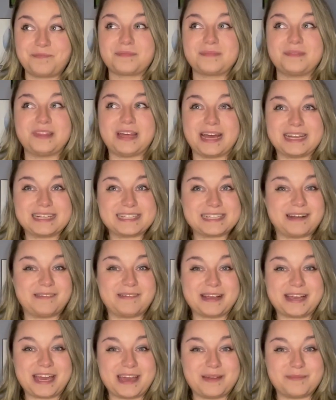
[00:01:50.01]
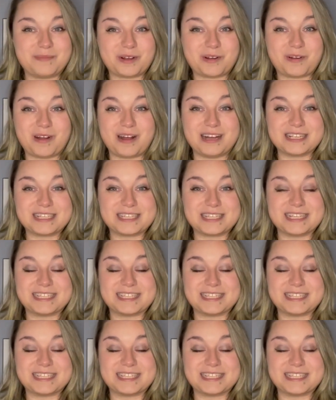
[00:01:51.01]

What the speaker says: That is how I came across